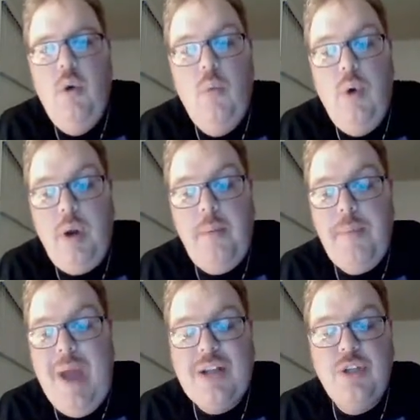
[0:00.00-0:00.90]
Welcome
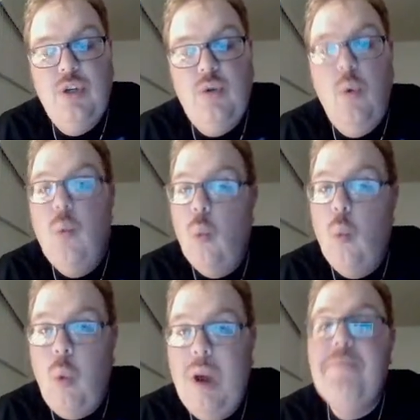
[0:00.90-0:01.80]
back to
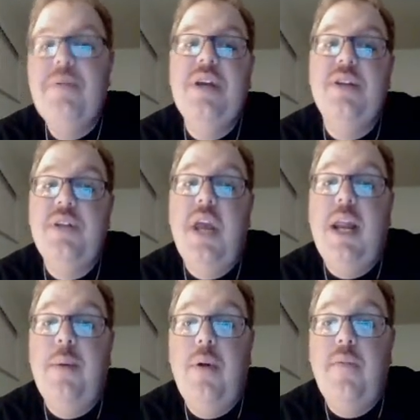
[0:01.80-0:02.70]
One Piece
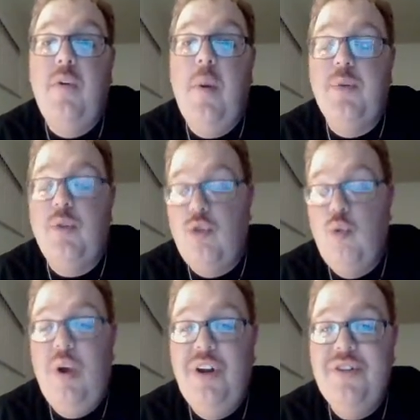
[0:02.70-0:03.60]
Anime Review Episode
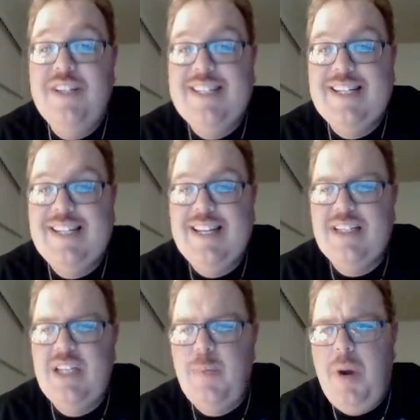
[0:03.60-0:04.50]

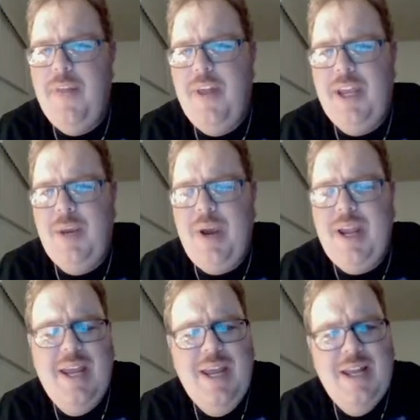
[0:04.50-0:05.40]
266. You're probably thinking,
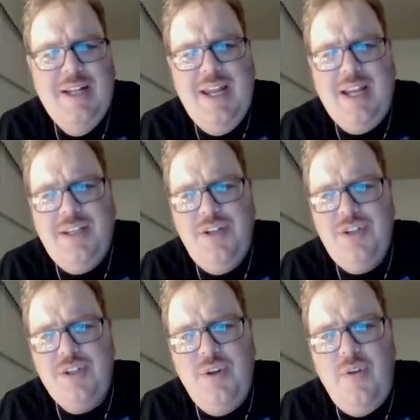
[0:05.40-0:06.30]
wait, Nick, did you
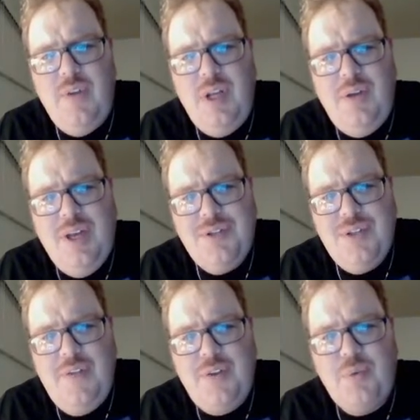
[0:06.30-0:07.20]
just do a video
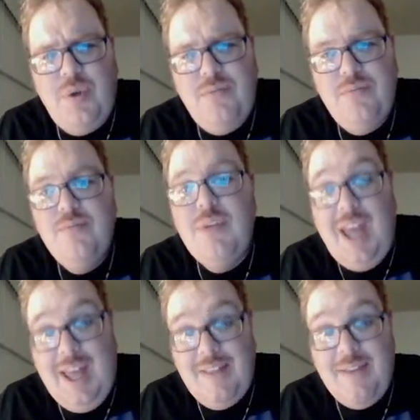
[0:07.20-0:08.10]
yesterday, this one?
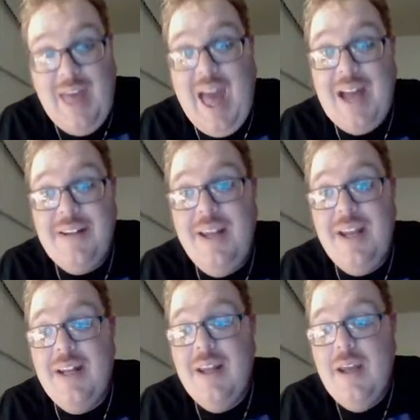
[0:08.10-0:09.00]
That I did.